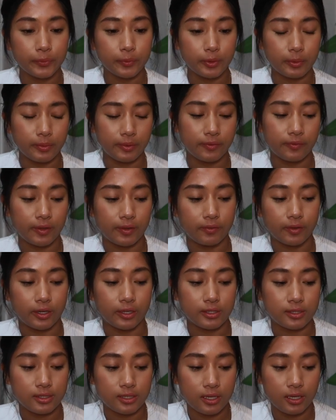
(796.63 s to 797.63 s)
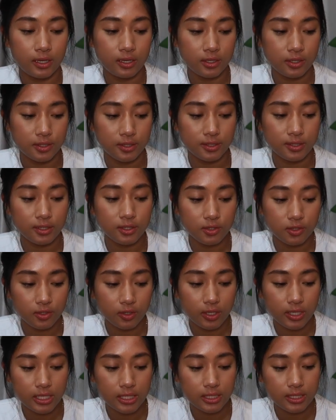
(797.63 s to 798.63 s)
one of my favorite
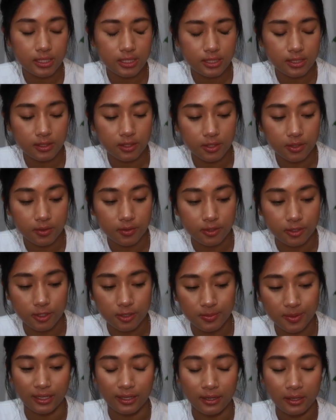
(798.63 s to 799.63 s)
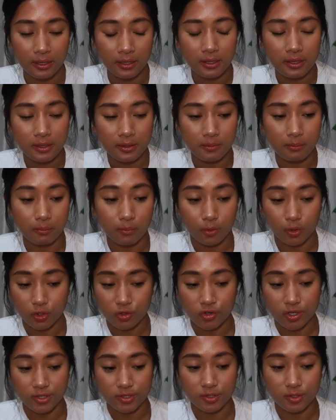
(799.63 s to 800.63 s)
sunscreens to use. It
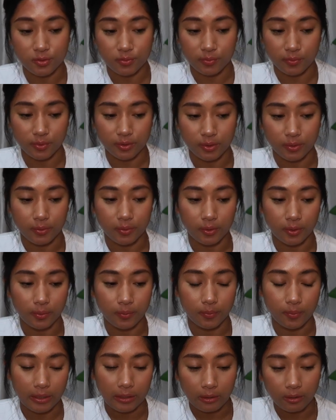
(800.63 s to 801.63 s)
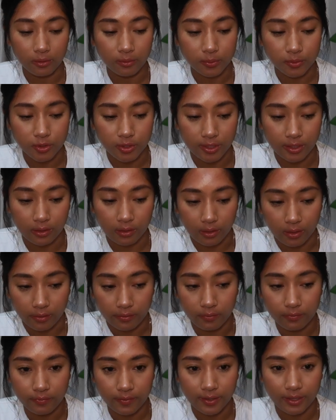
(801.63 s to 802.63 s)
moisturizes really, really well, which I
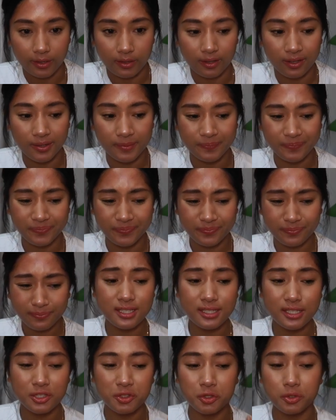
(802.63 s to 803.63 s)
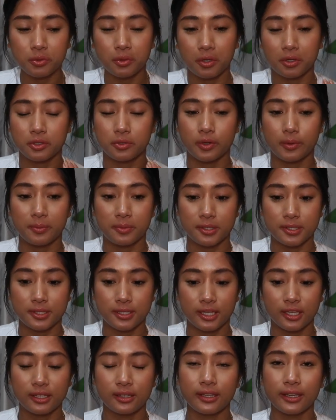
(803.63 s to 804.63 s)
love, and it doesn't take too long to rub in the
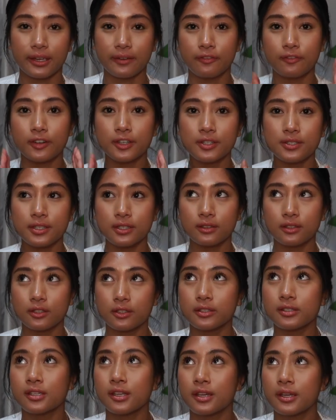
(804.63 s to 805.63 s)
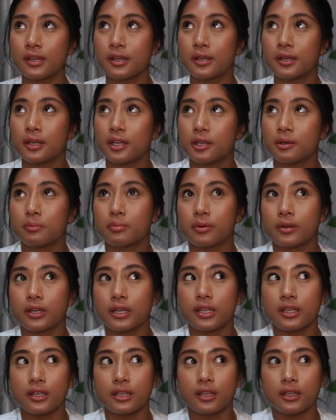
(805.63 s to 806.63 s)
skin. Like at first it looks
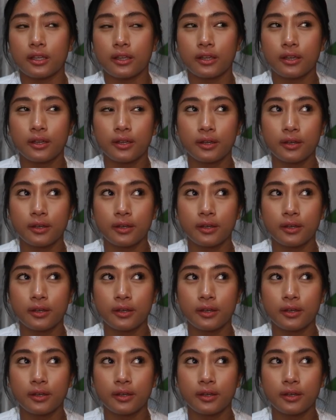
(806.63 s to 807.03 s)
pretty